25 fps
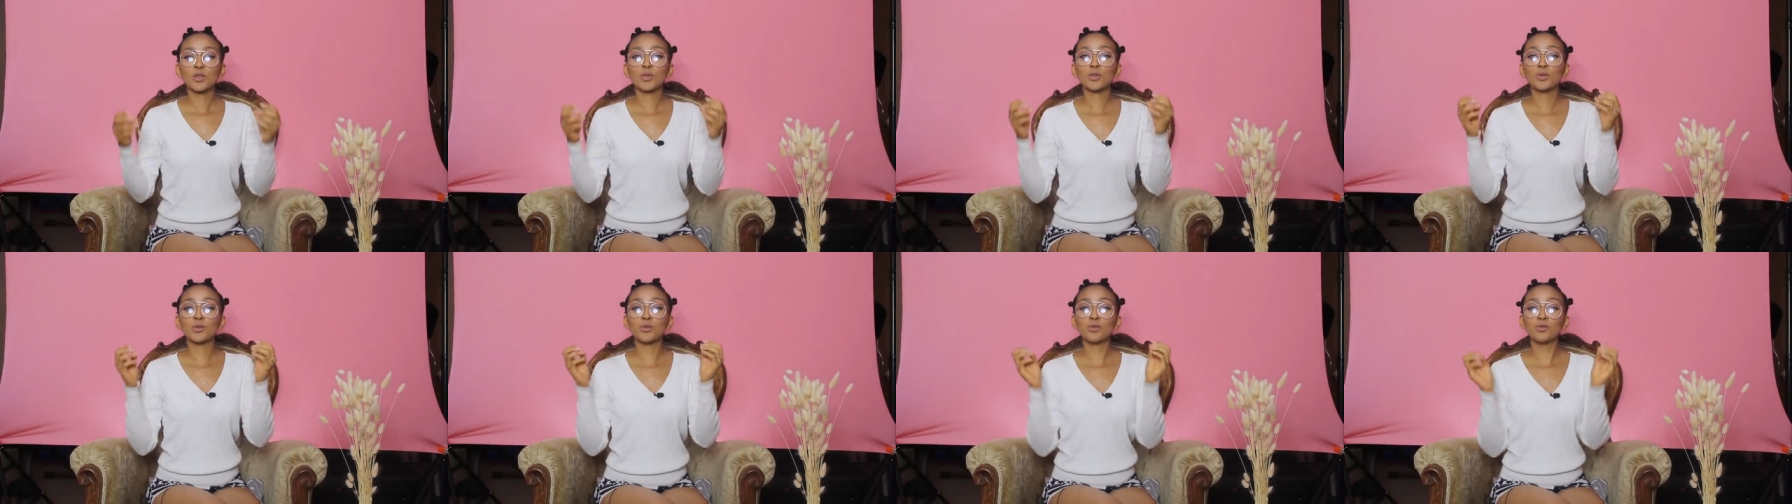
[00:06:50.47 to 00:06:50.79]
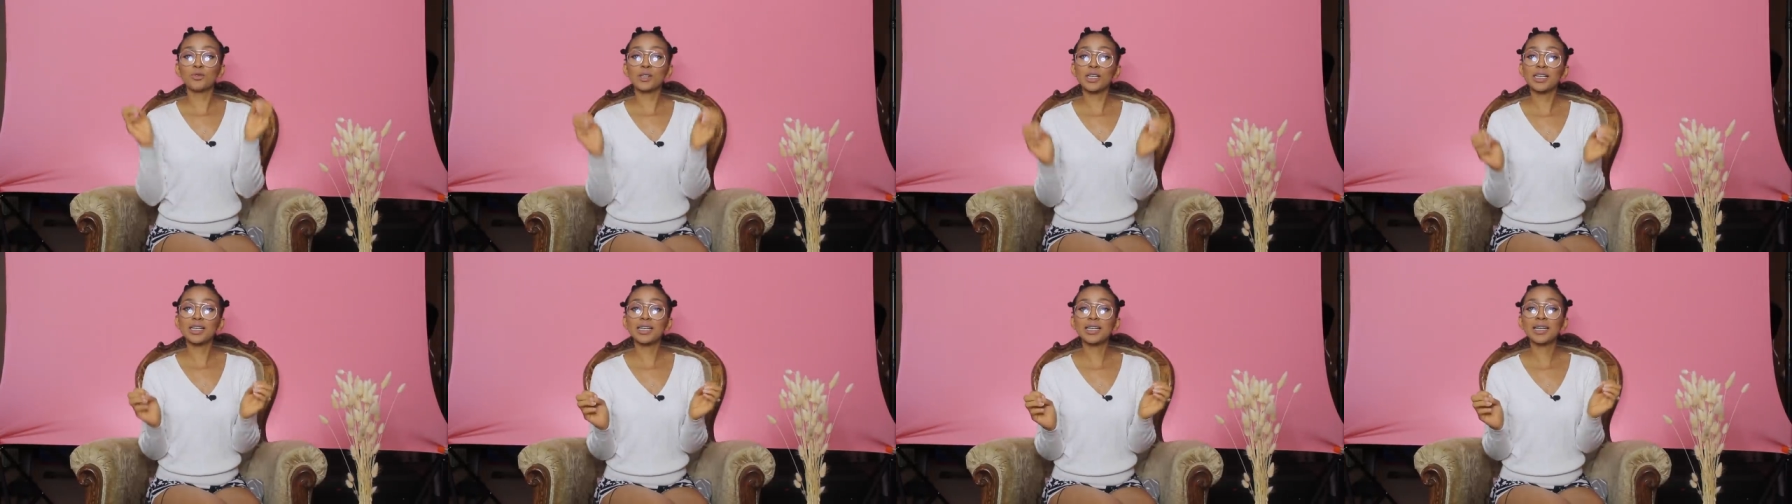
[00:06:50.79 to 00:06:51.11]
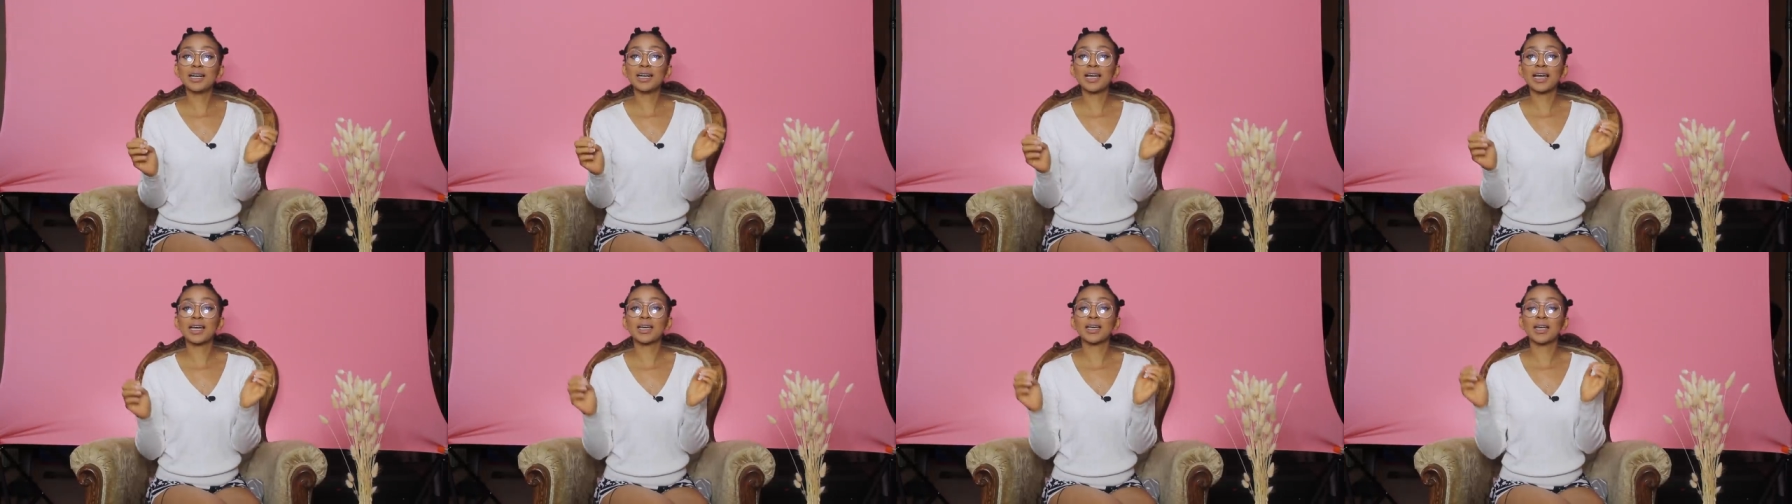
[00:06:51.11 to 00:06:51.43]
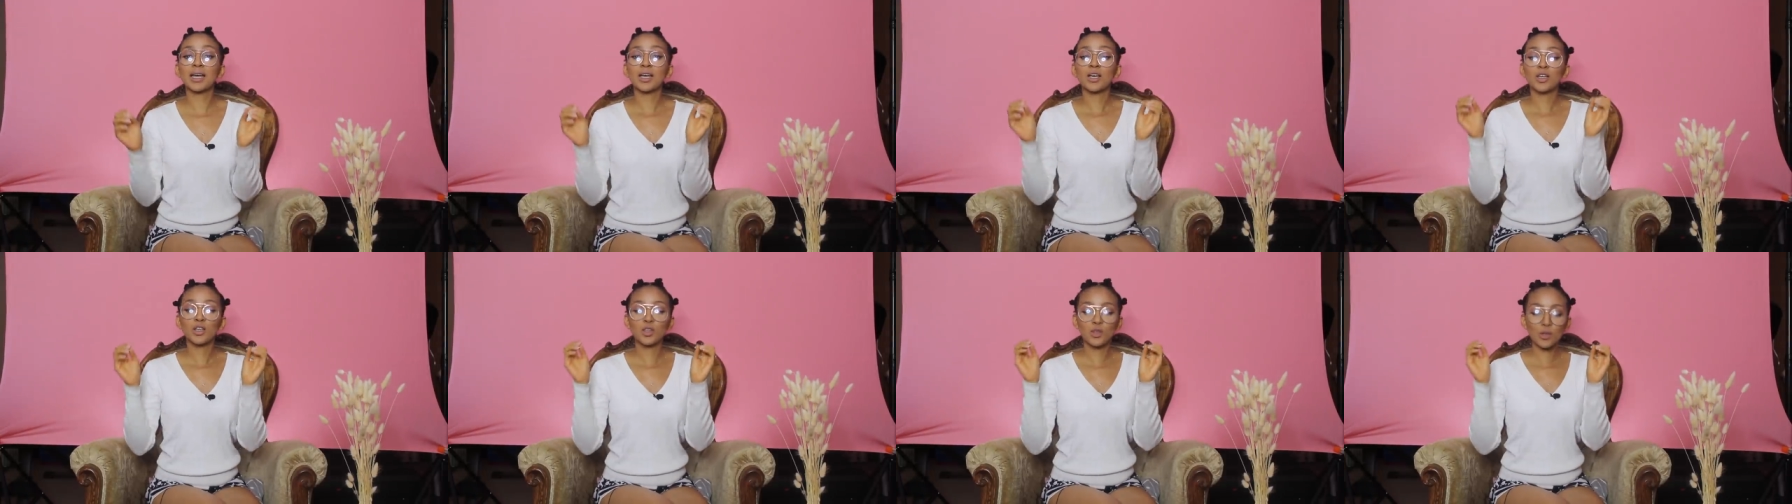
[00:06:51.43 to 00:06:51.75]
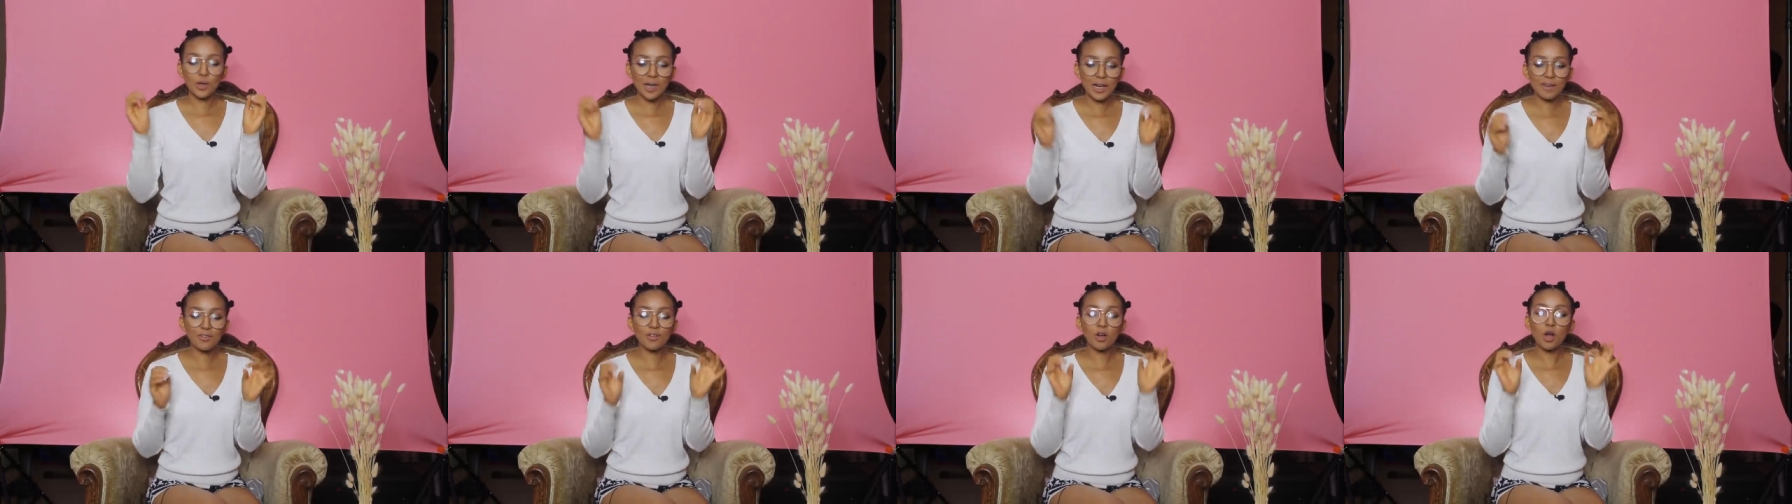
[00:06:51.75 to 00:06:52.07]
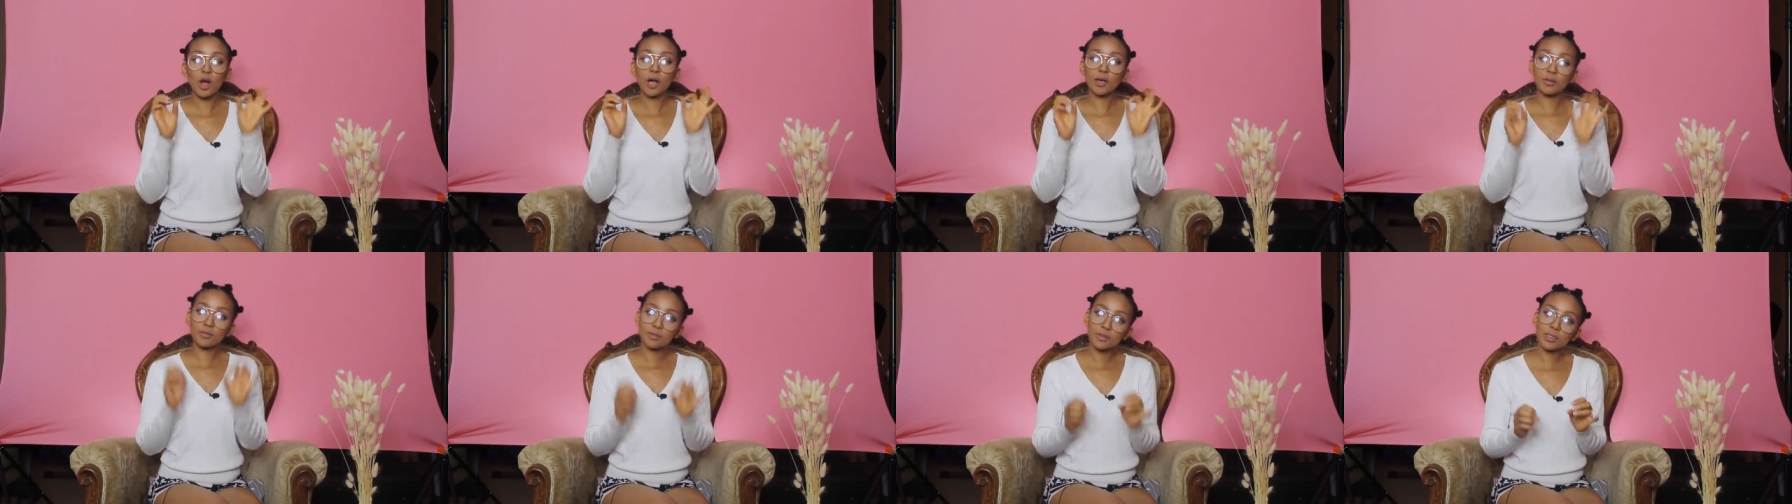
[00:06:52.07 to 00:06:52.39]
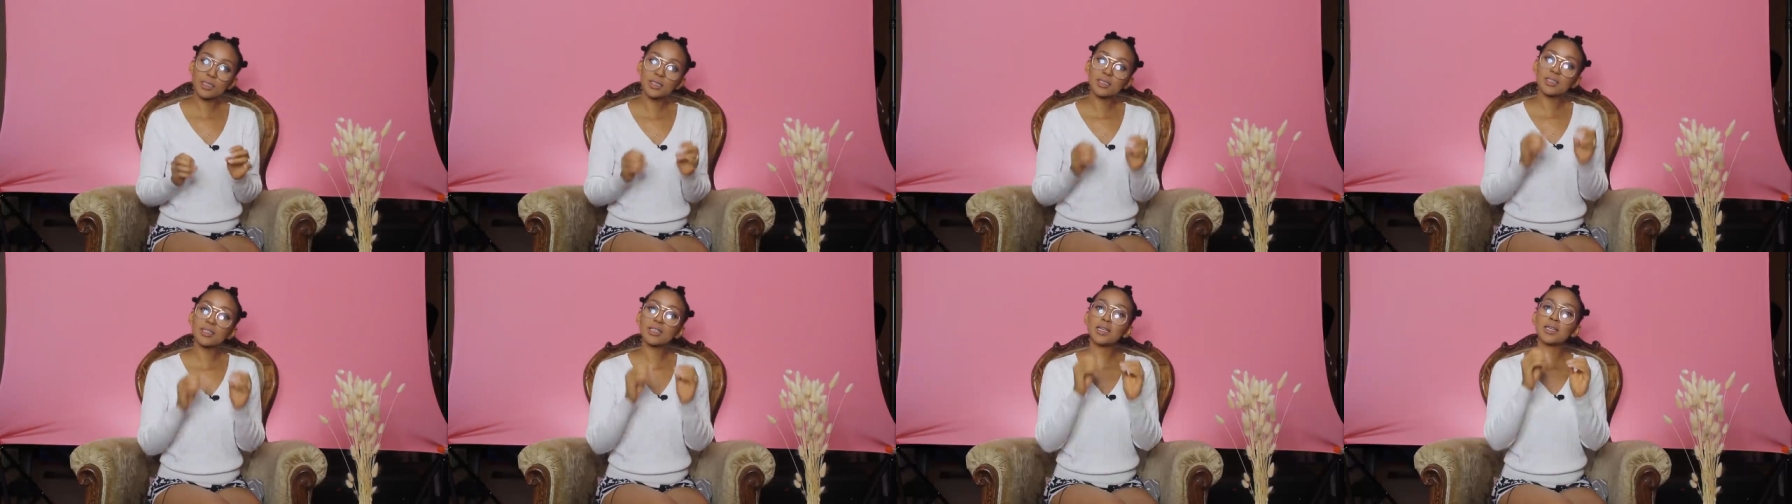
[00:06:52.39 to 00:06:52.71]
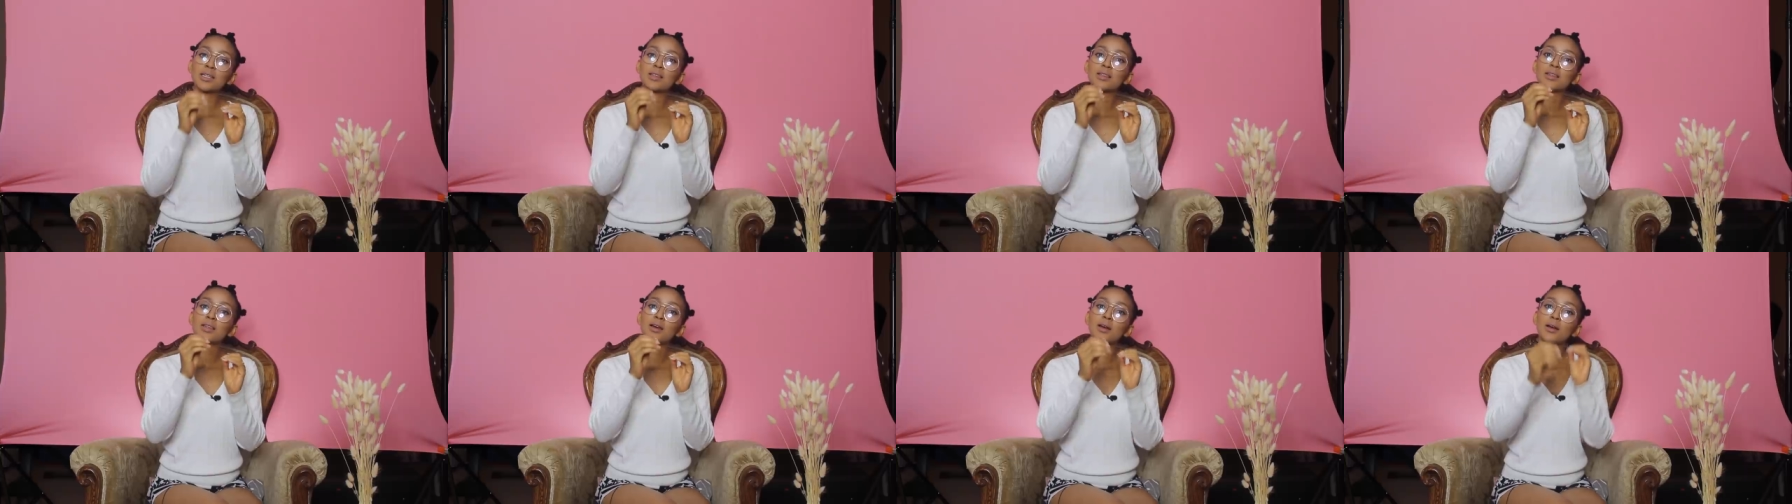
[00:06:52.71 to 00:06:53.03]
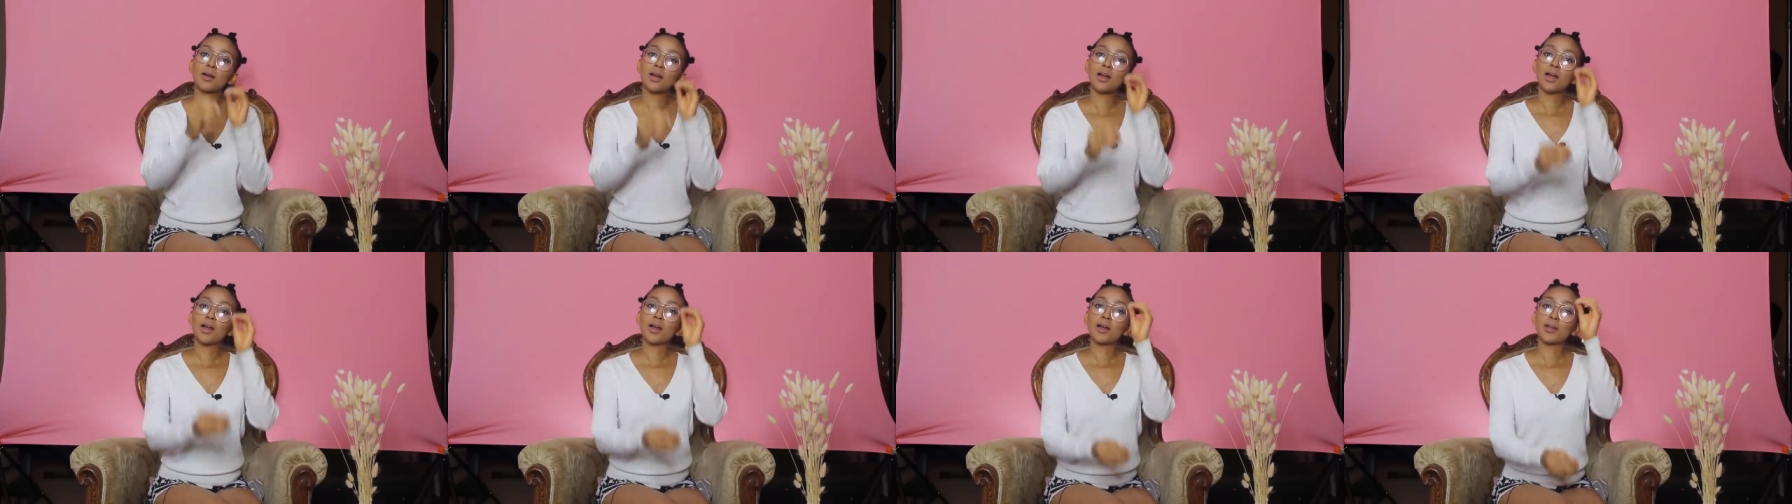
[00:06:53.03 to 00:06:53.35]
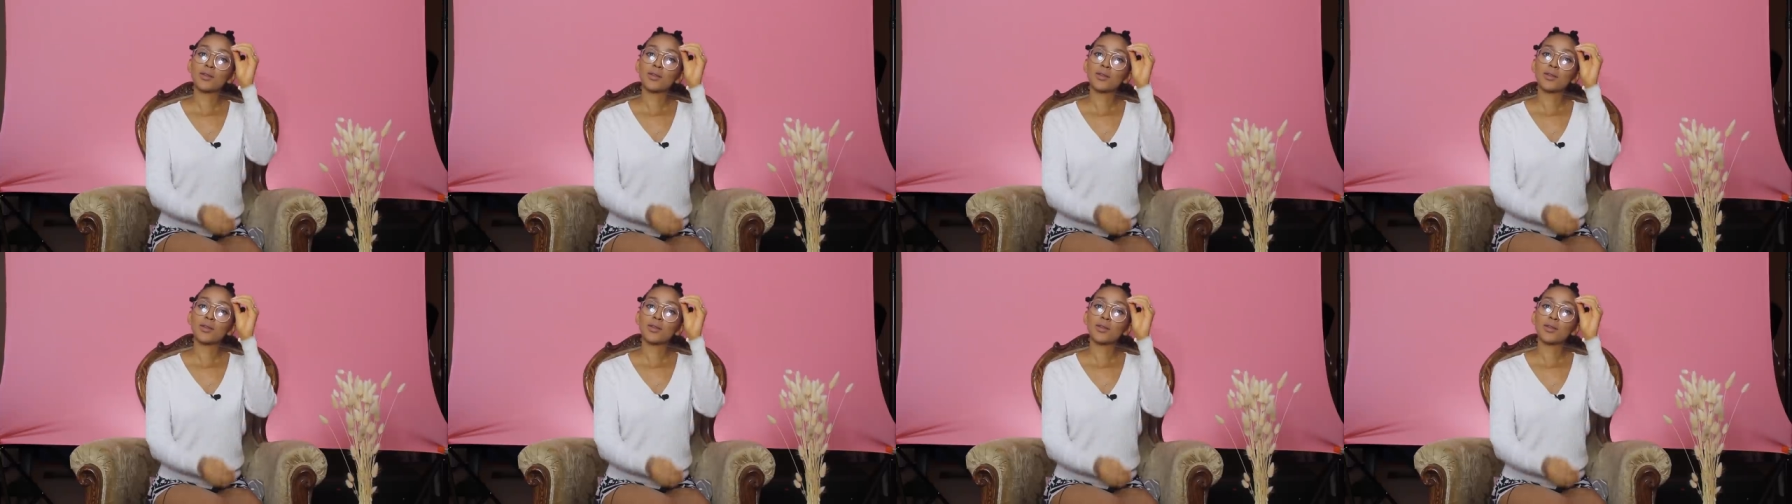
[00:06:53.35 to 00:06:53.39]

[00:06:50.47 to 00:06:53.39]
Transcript: you feeling like you don't have confidence in the